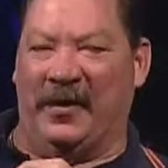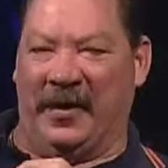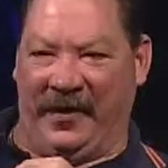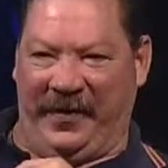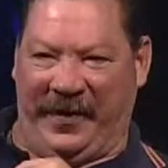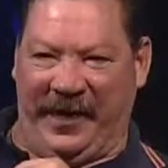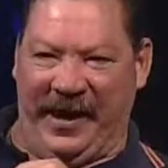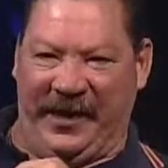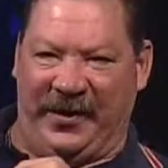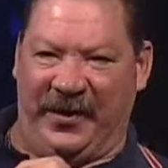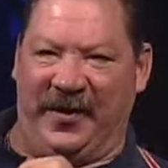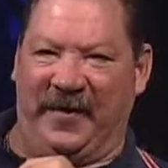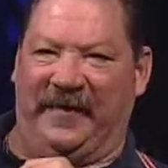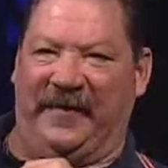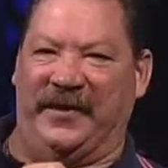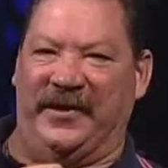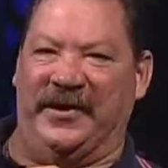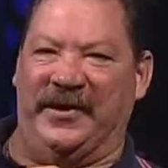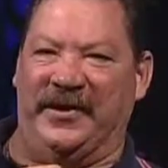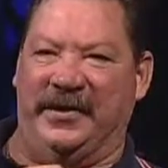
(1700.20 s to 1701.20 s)
I want to thank you
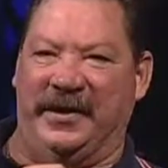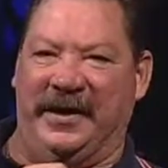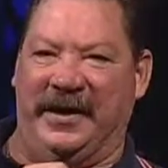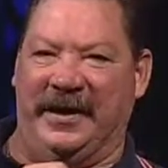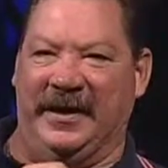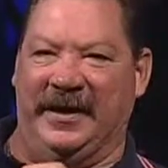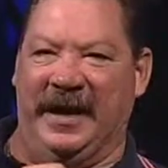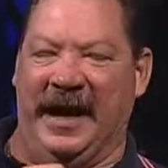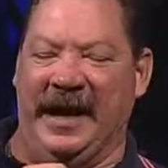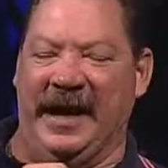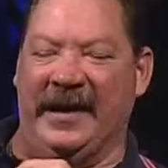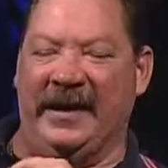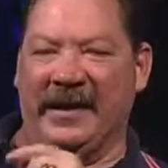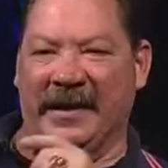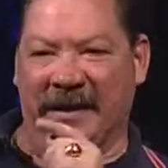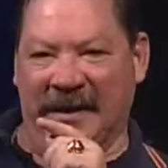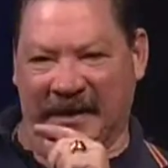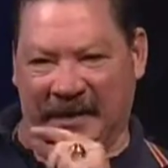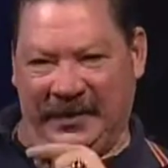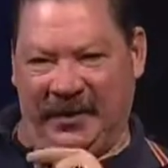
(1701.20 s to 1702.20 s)
all for tuning in today.
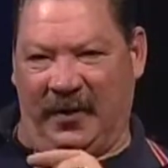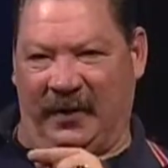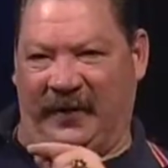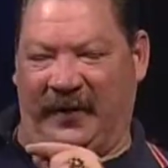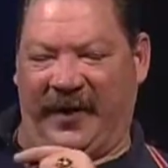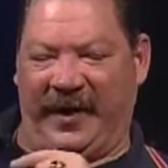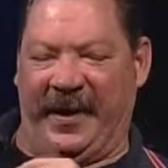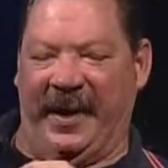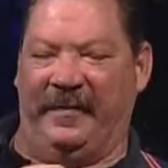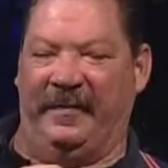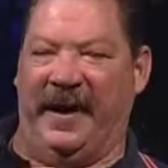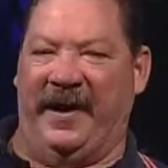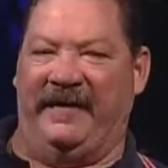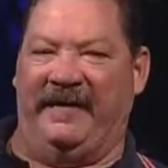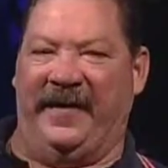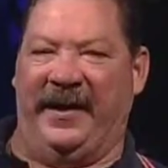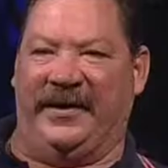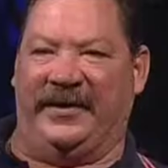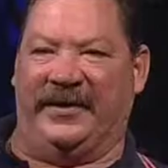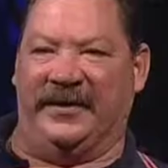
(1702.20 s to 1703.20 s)
Don't forget
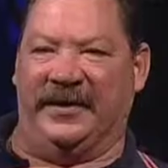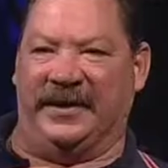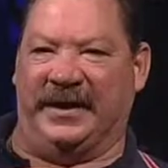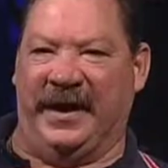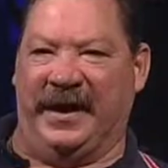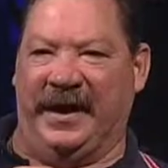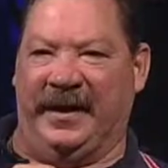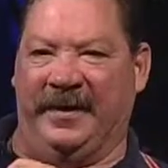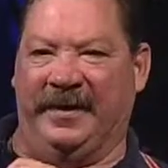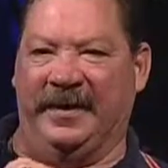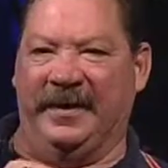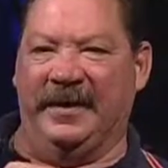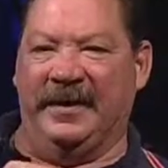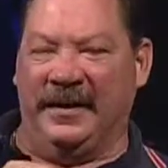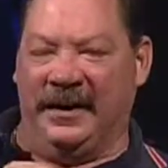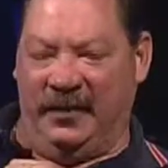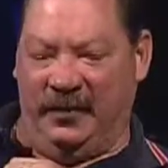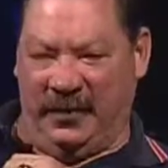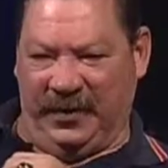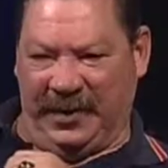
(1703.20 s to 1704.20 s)
about Veterans Day,
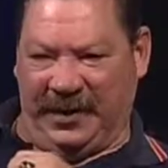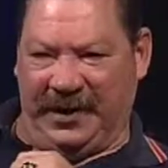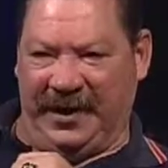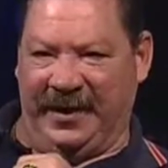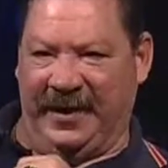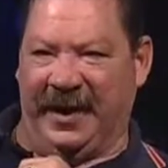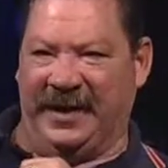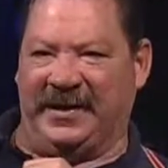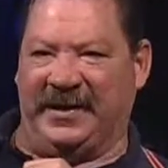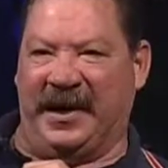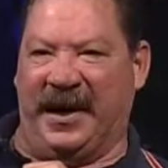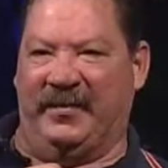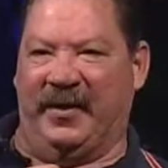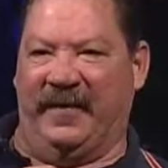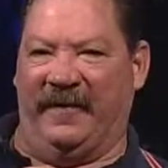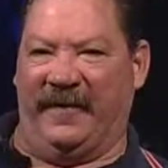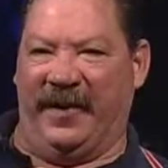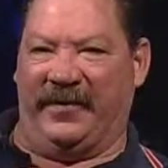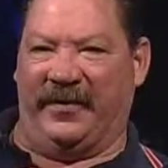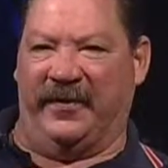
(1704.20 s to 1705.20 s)
and we'll see you next time
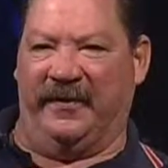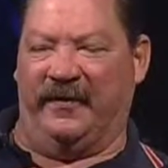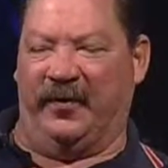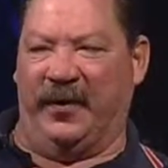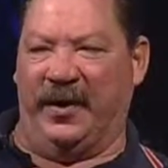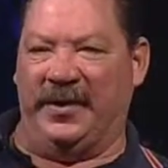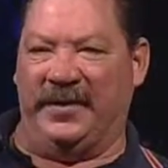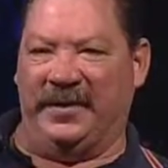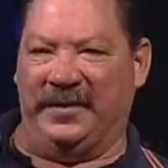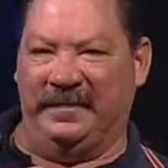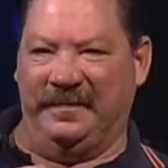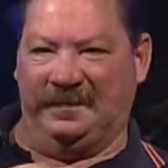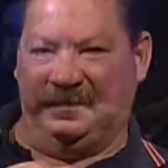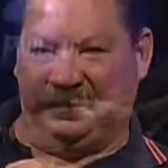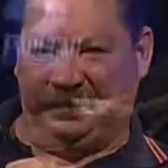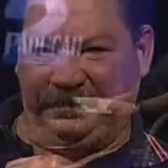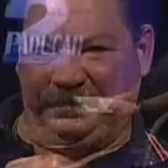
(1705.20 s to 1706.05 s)
on Veteran Voice.